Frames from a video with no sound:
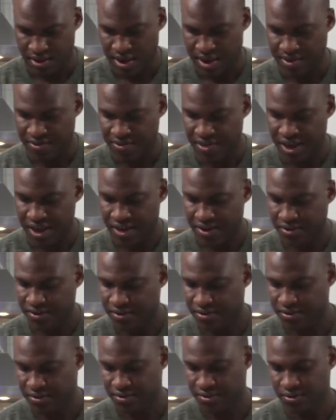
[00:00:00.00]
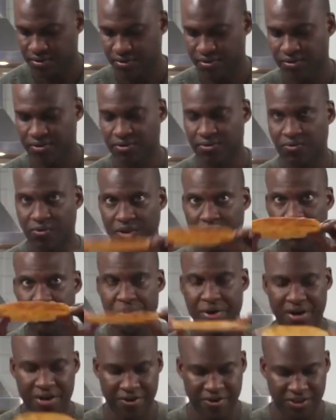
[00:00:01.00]
And then, with the
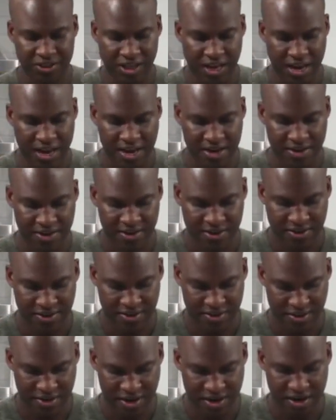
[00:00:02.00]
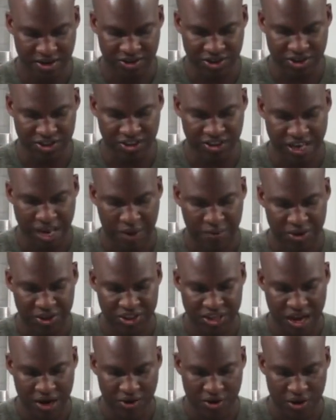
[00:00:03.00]
prettier side, you're going to just sandwich that